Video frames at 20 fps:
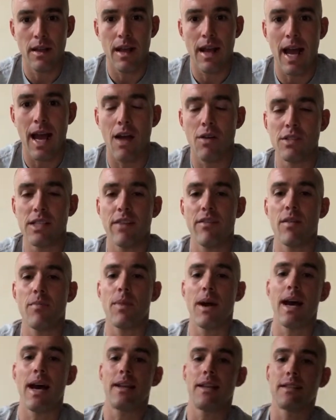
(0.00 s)
How's
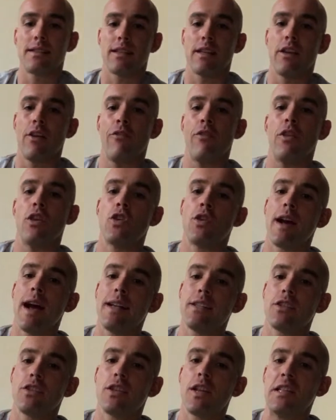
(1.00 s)
everybody's? If you
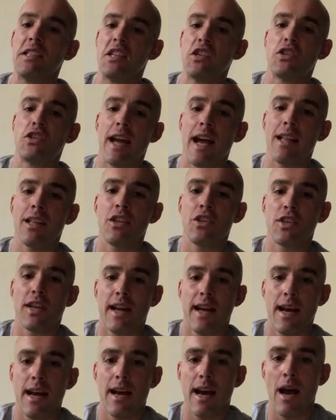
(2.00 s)
guys have done the challenge,
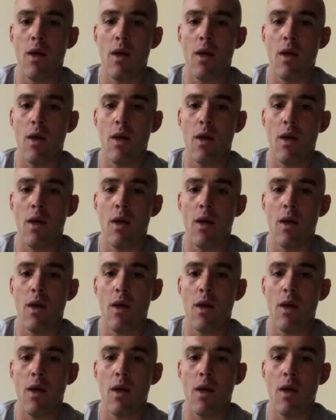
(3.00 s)
how,